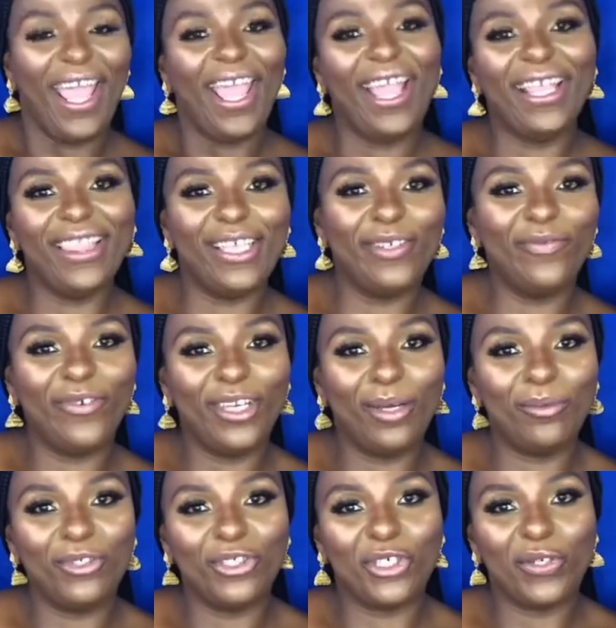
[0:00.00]
In this video I'm
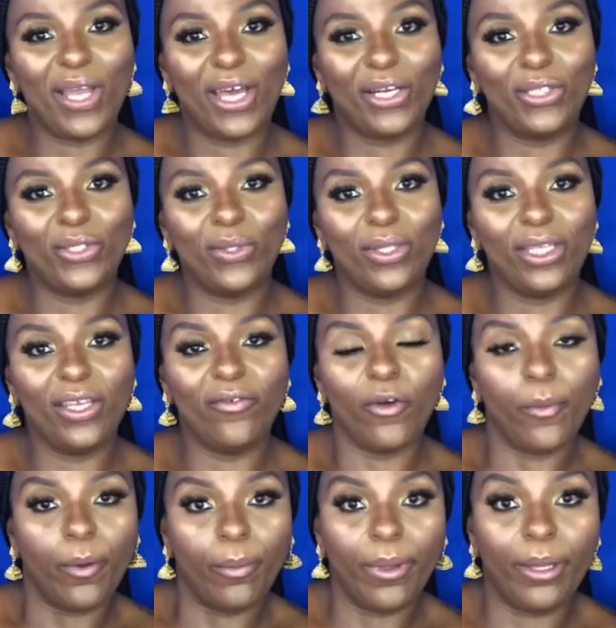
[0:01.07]
going to show you how to do the
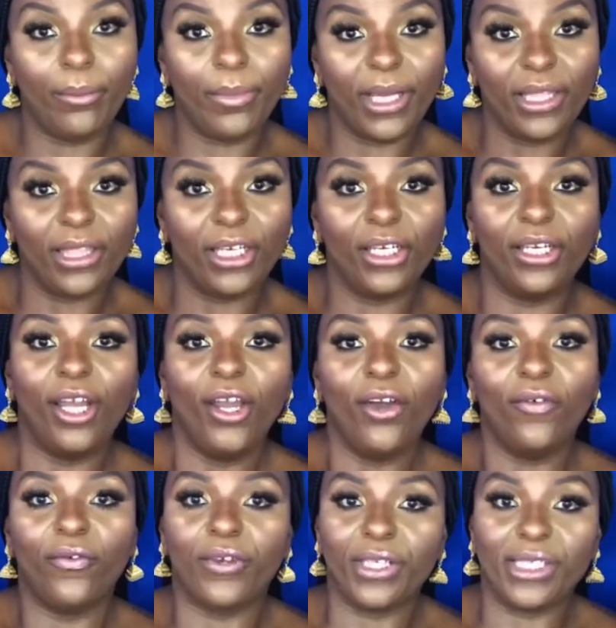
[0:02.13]
rubber band method
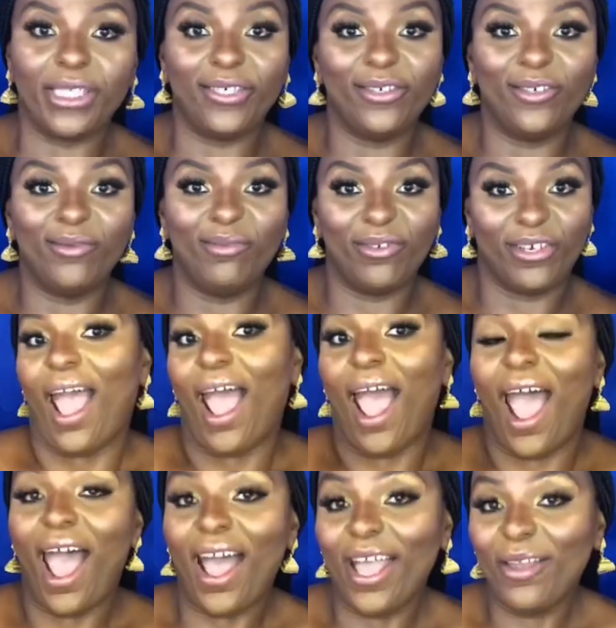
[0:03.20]
for single braids.
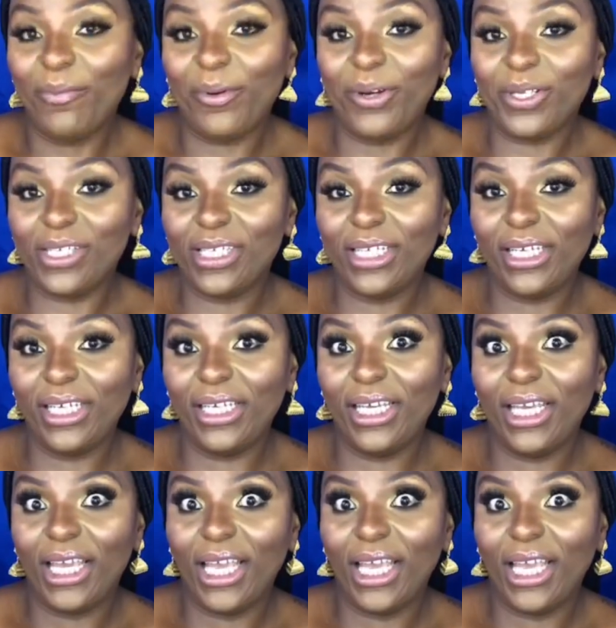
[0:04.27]
I personally